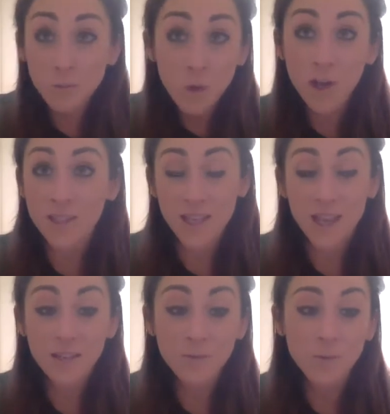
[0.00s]

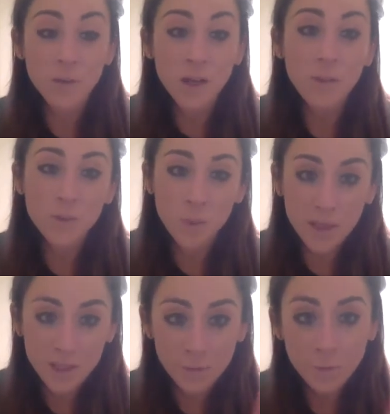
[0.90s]
rocketed from Club
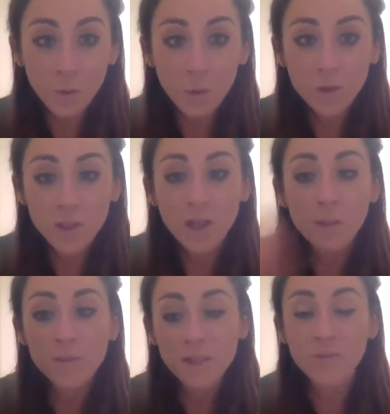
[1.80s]
24 to
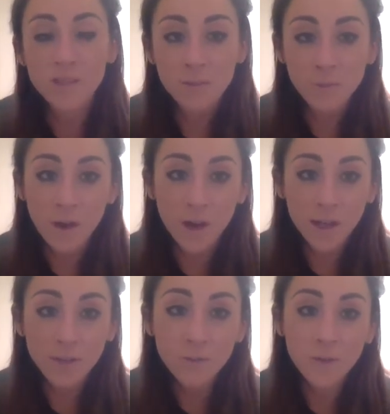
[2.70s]
Club
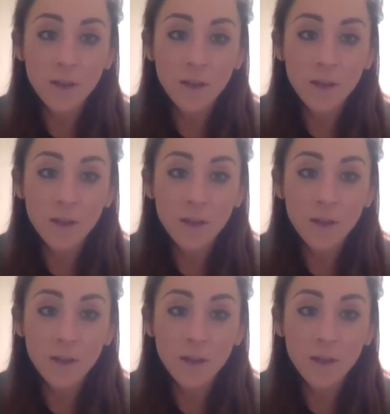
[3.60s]
75